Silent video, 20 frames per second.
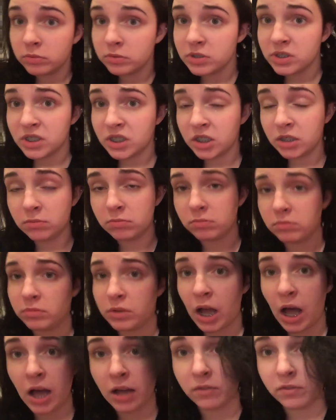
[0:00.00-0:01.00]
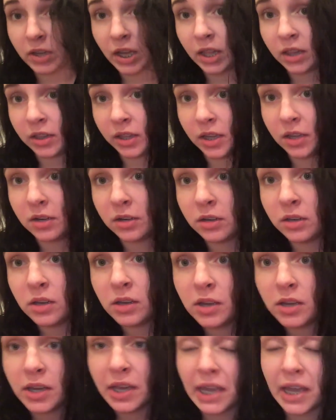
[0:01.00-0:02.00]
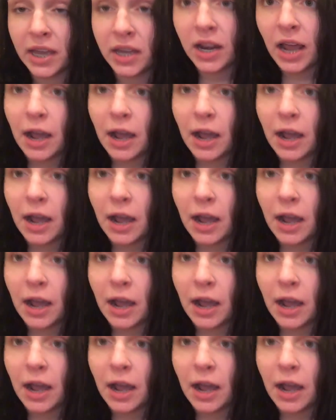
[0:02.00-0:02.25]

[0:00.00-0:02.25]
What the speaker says: seem not valid. And